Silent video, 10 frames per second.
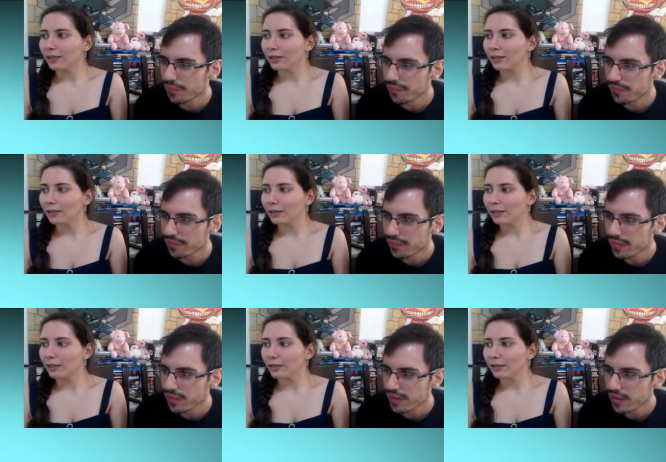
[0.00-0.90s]

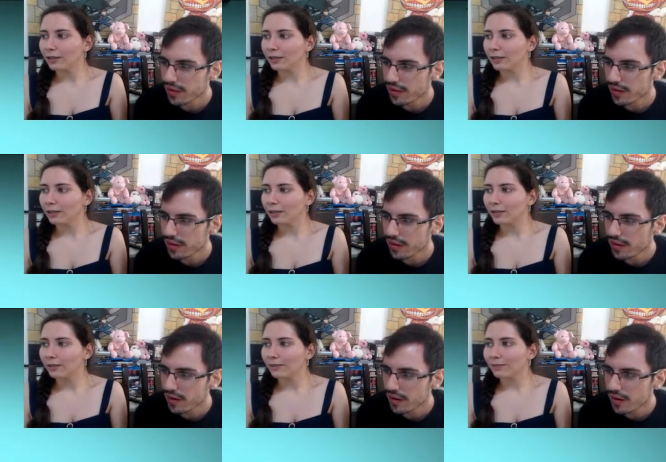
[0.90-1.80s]

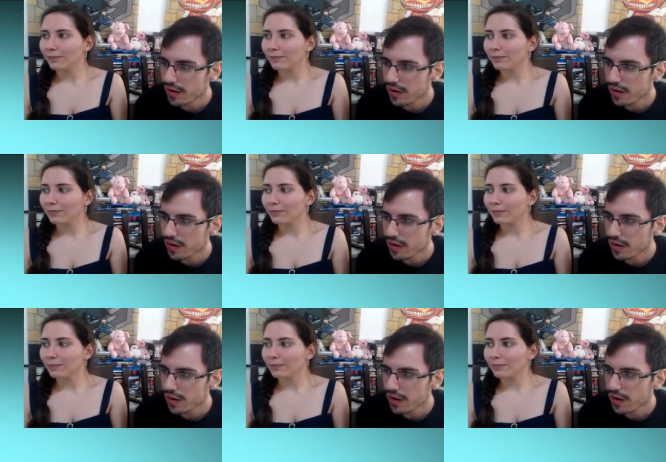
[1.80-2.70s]

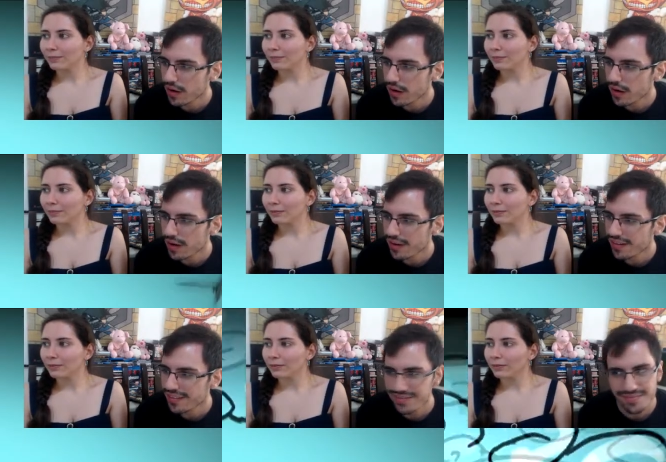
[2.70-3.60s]

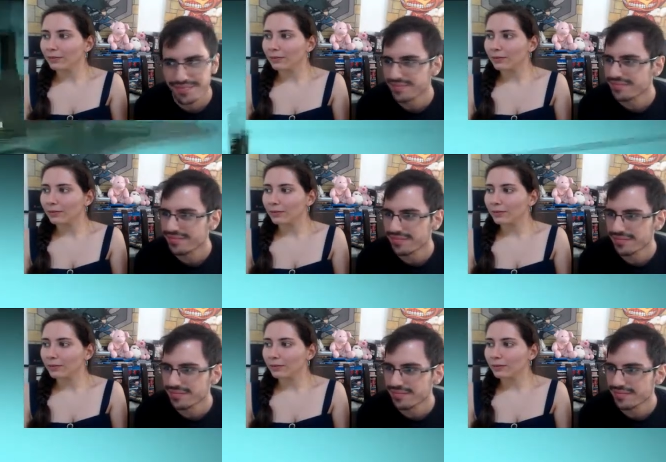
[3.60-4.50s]

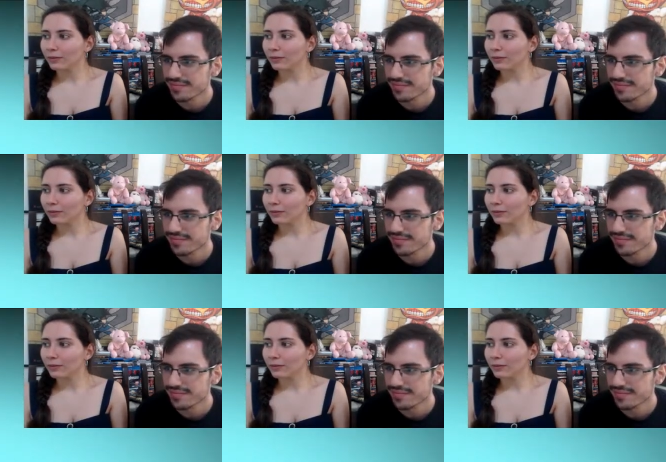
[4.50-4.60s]
Nobody speaks.